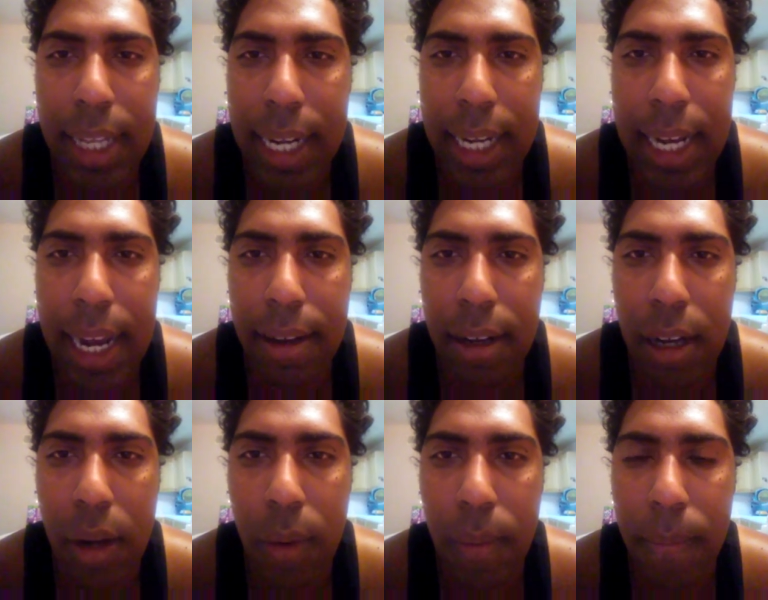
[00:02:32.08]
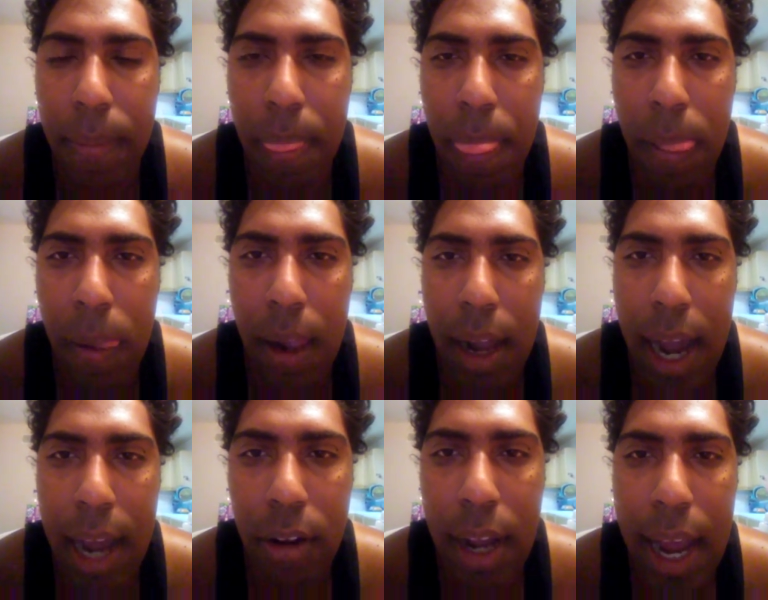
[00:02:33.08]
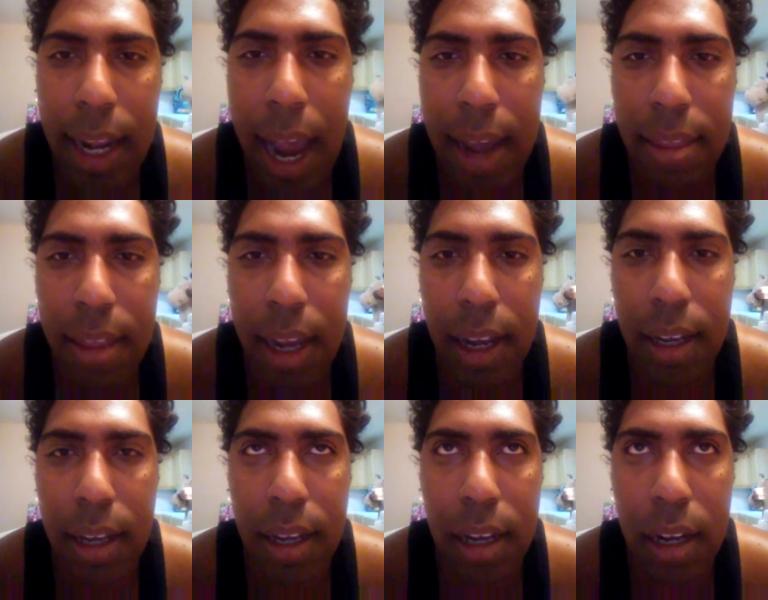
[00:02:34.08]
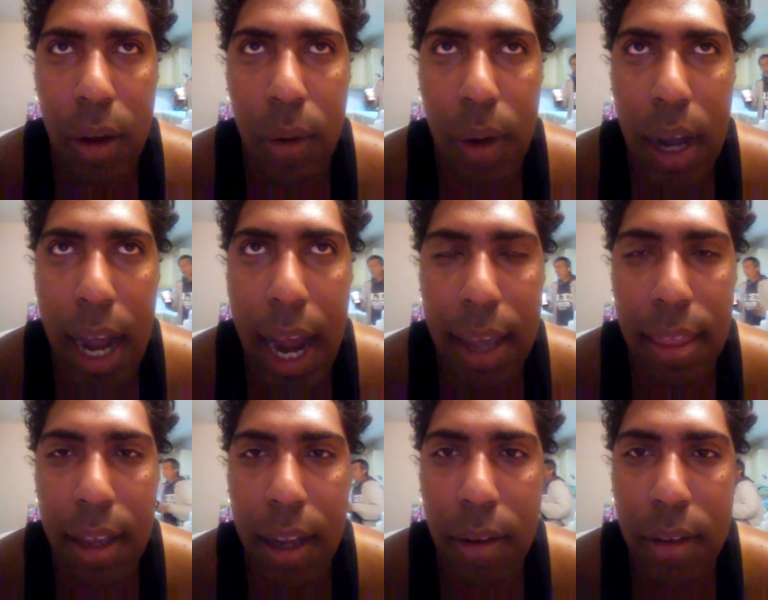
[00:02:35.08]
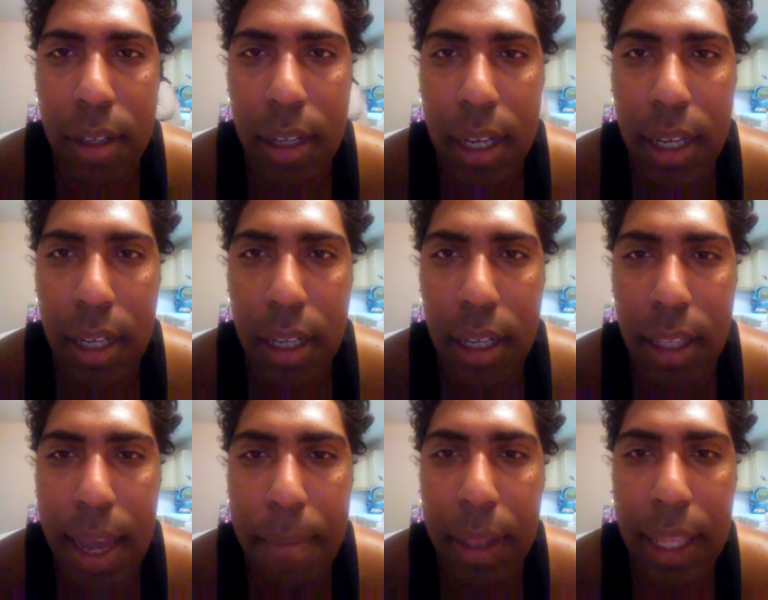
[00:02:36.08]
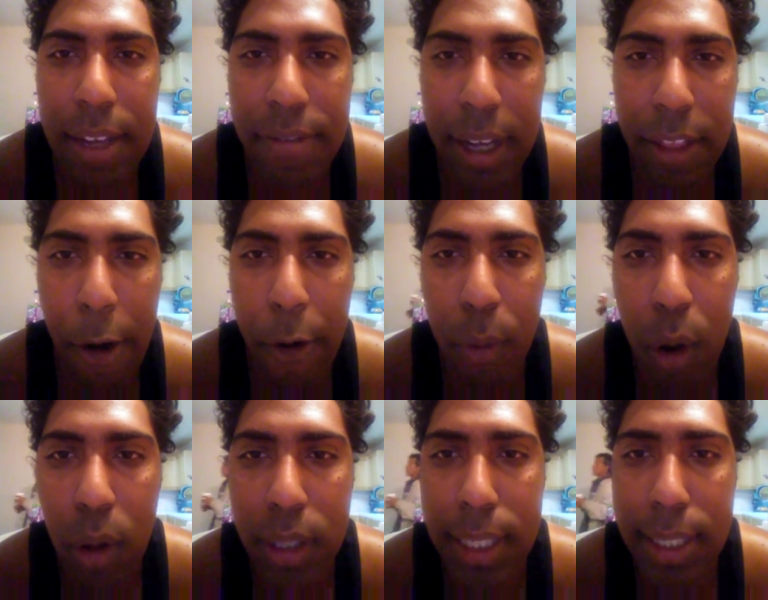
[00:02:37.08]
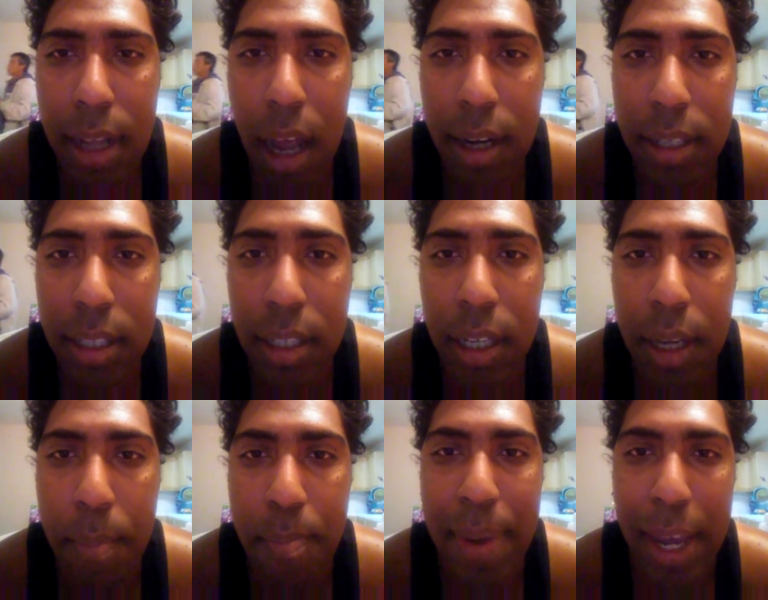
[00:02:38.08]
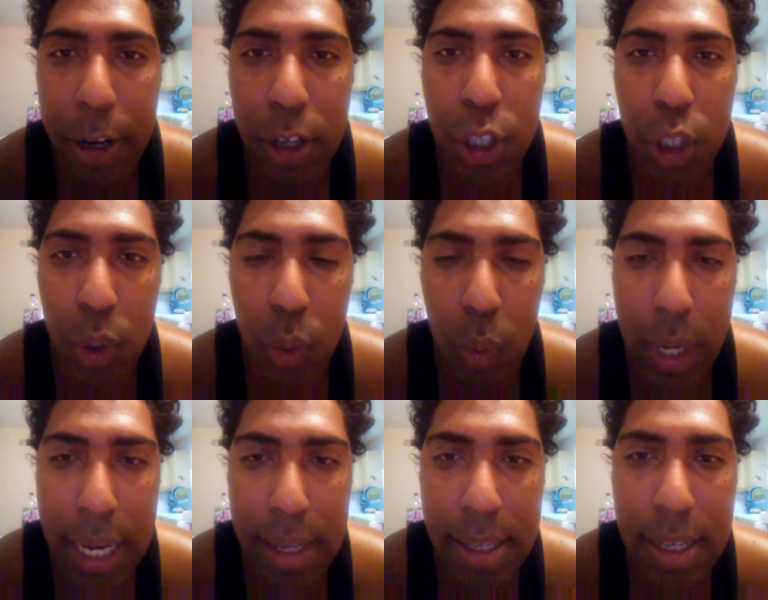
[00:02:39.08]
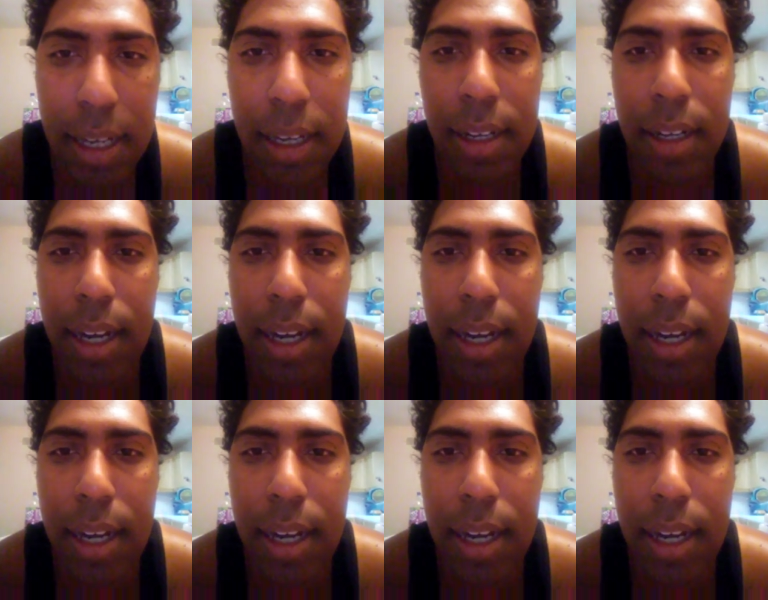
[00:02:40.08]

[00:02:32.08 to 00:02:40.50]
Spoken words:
then again, I think them leaving their roles is not as bittersweet.